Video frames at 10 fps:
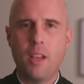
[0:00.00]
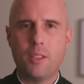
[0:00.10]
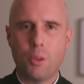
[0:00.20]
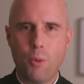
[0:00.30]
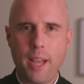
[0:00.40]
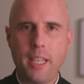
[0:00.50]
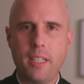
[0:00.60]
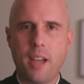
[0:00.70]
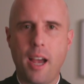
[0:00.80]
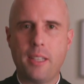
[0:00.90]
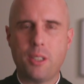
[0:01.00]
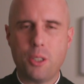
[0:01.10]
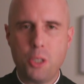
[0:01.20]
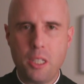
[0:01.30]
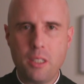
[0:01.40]
to recognize
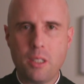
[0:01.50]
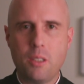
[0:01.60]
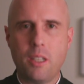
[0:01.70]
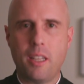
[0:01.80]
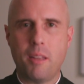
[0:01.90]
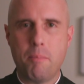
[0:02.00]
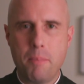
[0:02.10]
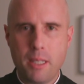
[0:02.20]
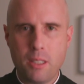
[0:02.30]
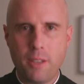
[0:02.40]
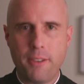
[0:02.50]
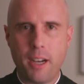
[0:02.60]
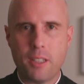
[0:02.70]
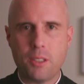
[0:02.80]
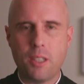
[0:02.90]
Jesus in the midst of
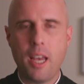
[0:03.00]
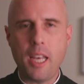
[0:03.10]
us,